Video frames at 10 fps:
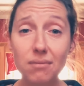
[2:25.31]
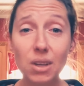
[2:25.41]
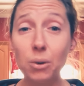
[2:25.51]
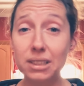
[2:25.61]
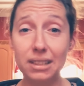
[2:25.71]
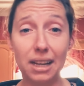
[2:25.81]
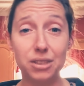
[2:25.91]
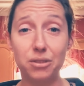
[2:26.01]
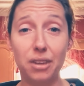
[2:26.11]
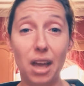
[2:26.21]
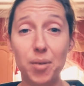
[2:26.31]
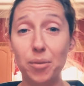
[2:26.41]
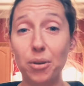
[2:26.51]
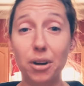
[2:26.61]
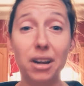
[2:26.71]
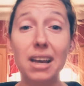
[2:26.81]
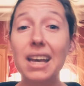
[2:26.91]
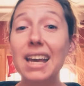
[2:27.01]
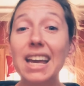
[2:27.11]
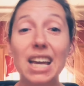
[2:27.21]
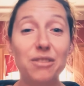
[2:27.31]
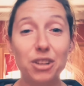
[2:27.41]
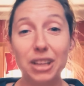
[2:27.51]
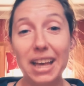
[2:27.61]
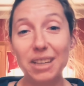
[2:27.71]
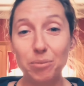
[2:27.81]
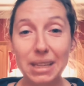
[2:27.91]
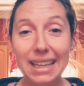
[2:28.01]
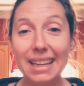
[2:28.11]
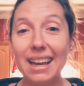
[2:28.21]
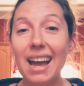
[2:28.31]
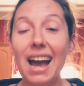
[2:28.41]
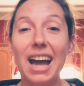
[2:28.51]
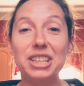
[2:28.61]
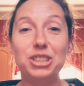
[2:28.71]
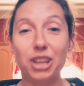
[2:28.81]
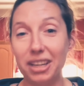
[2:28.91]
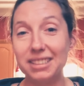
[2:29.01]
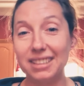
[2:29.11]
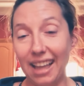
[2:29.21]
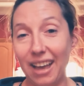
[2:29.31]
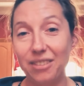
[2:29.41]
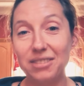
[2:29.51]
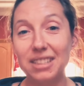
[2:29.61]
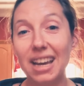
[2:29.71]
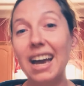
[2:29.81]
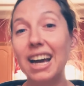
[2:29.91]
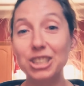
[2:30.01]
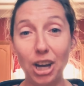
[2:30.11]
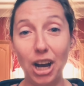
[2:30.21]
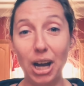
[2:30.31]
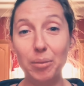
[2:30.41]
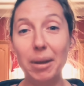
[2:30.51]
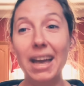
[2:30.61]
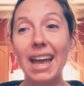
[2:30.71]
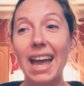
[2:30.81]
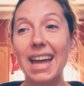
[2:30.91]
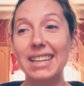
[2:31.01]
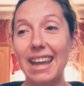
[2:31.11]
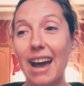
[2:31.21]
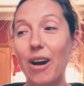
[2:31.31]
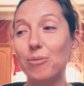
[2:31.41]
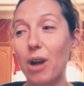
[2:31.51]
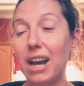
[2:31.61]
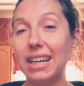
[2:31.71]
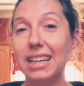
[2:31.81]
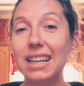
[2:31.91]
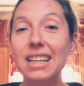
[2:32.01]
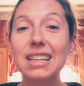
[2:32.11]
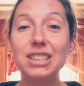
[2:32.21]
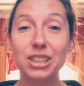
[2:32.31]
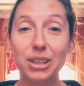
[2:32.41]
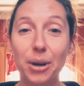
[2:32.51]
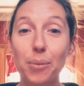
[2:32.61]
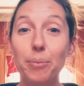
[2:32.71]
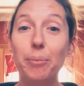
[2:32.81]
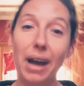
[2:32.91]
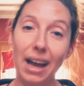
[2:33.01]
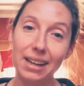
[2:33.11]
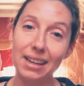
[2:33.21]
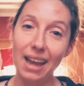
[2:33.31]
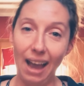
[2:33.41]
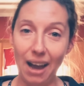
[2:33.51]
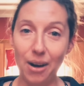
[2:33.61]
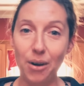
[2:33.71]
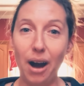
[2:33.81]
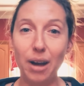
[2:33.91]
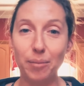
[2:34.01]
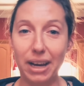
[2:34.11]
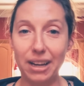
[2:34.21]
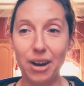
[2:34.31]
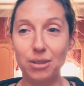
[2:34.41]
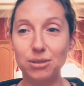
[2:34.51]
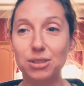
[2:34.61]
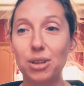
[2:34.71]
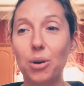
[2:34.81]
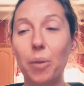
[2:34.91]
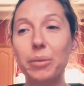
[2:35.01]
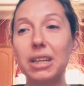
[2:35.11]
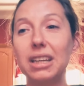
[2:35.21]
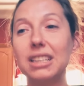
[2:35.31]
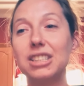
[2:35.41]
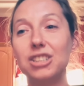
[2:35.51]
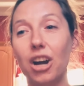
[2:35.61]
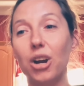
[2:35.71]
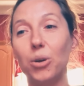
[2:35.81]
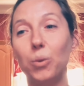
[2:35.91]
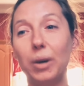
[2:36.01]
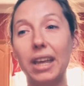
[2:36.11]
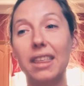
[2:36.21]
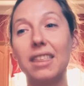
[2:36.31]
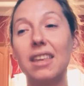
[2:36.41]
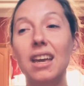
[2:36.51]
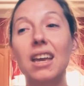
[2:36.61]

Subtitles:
what's next for them, or if you're like me, I just left a job and now I'm ready to go back out on my own. So I'm going to start with